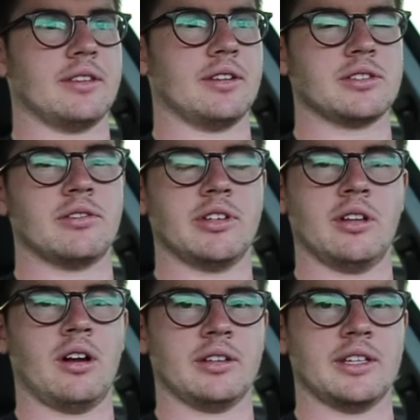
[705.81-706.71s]
There's a
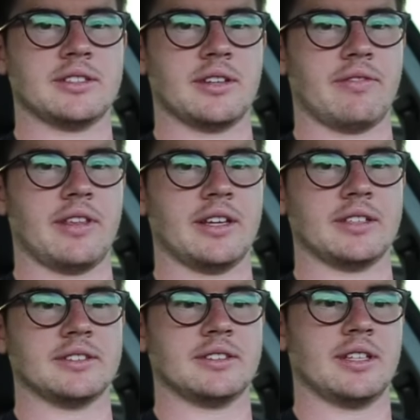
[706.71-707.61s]
really long list of
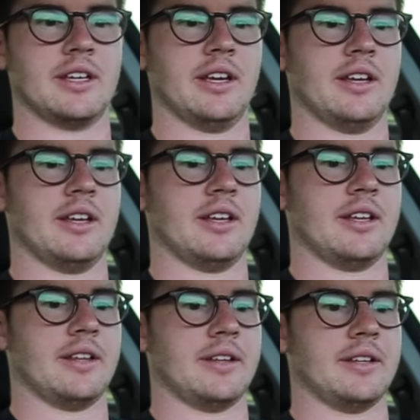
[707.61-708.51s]
things
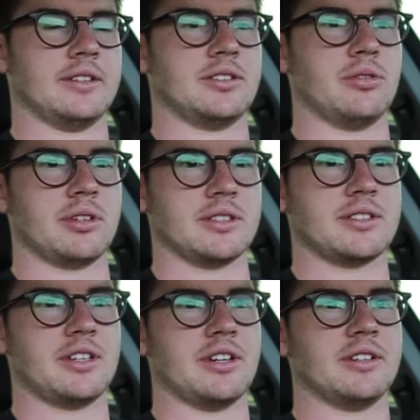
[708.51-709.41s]
to
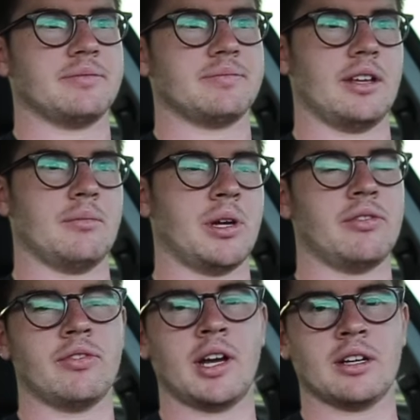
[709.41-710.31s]
consider. But
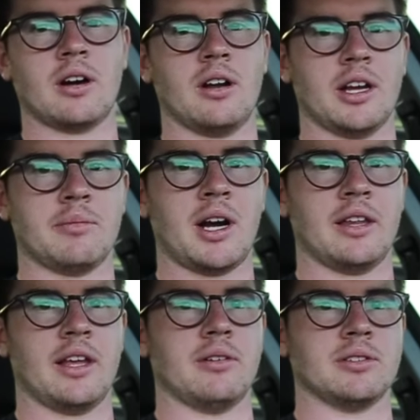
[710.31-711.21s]
if you find a car like
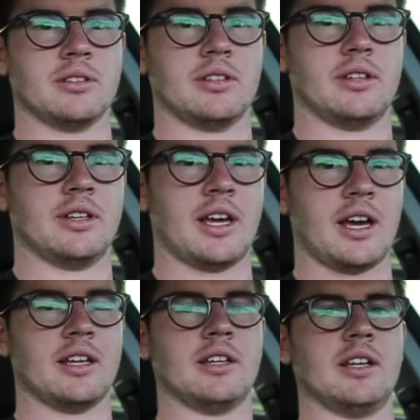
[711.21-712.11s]
mine that
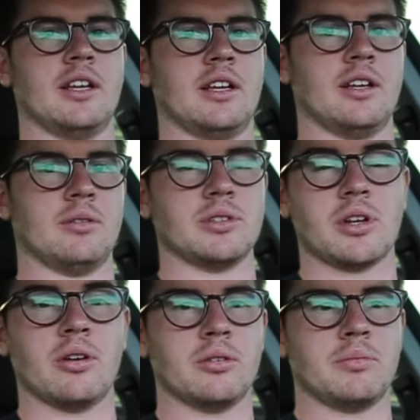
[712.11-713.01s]

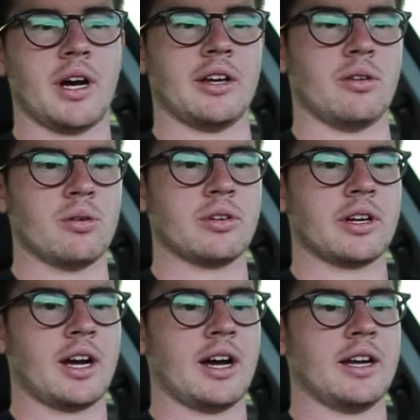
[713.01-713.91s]
was owned by an
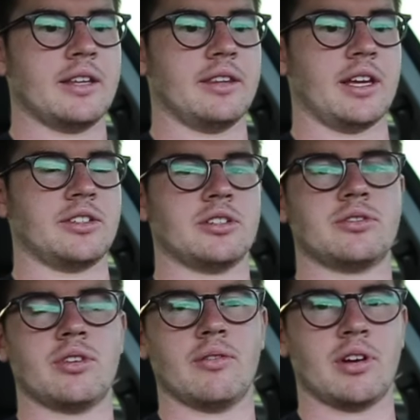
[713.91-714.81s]
older guy that
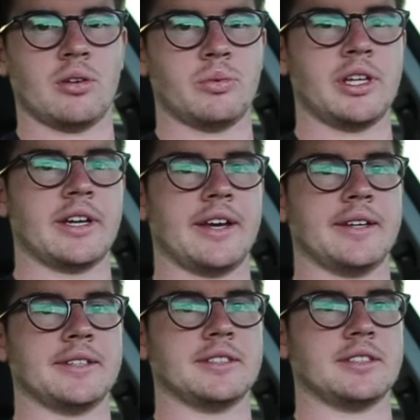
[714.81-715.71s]
just drove it on
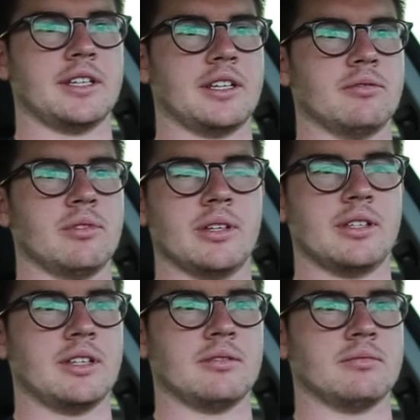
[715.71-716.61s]
weekends and
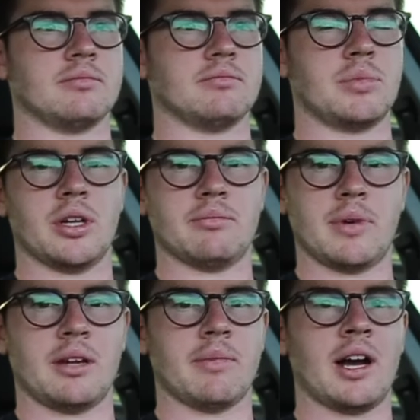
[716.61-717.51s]
really didn't put
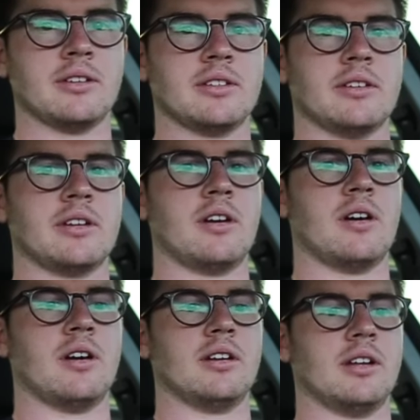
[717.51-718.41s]
many miles on the
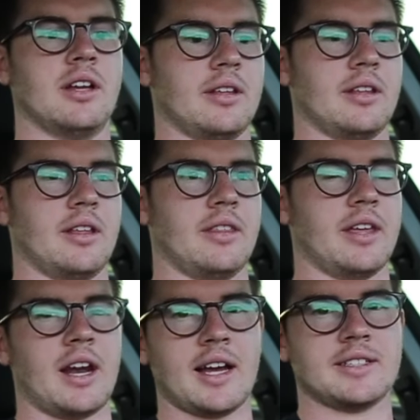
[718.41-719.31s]
car,
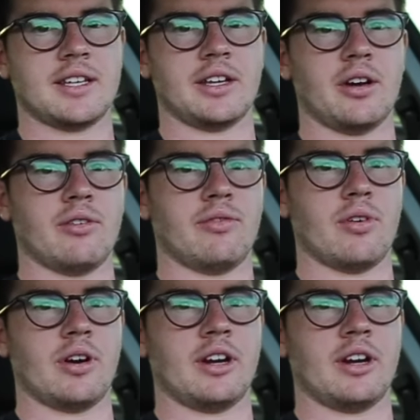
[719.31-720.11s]
then I'd say go for